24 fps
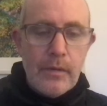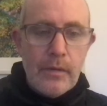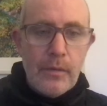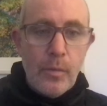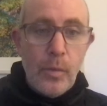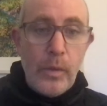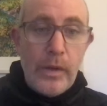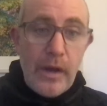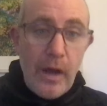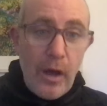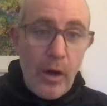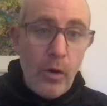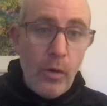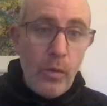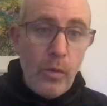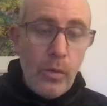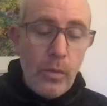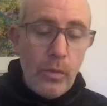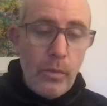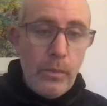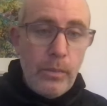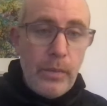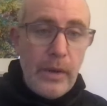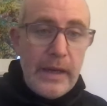We know
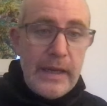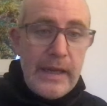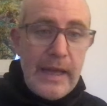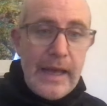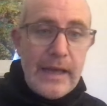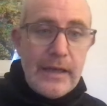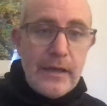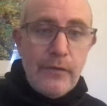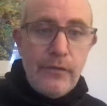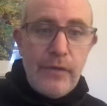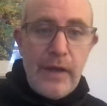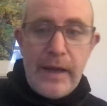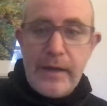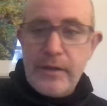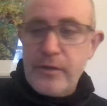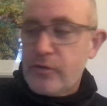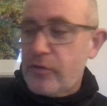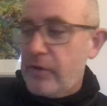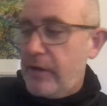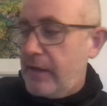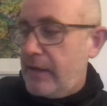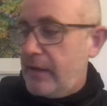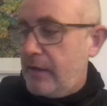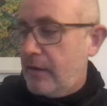by the end of Act
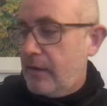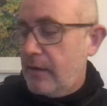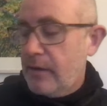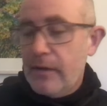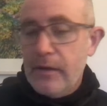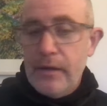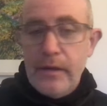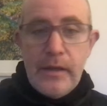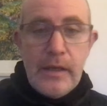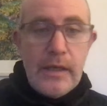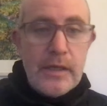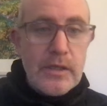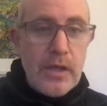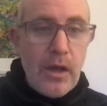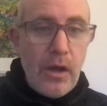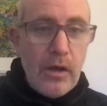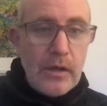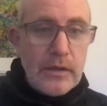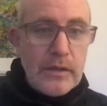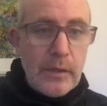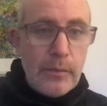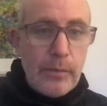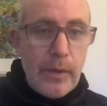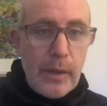3, he's
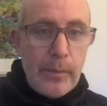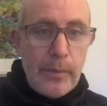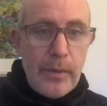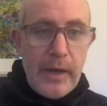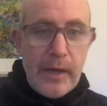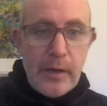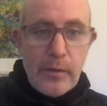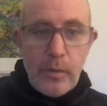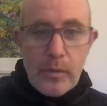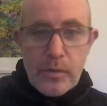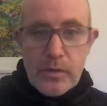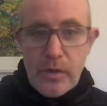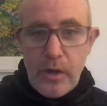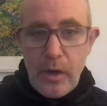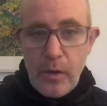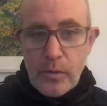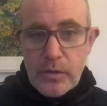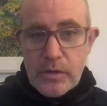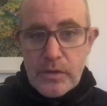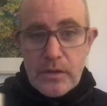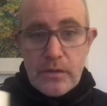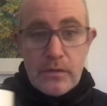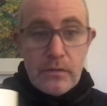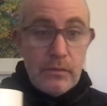haunted by Banquo's
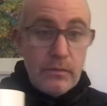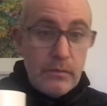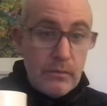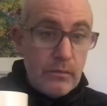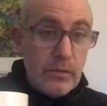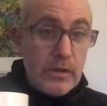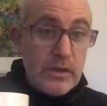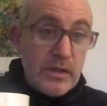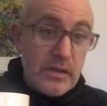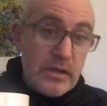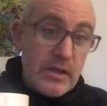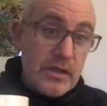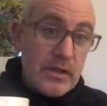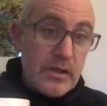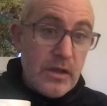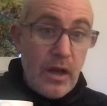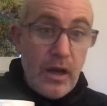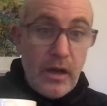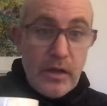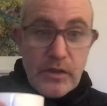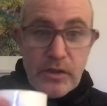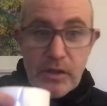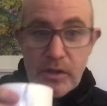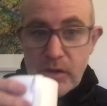ghost, which is his
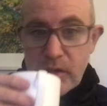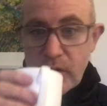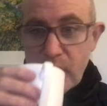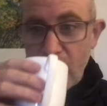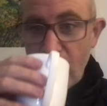conscience.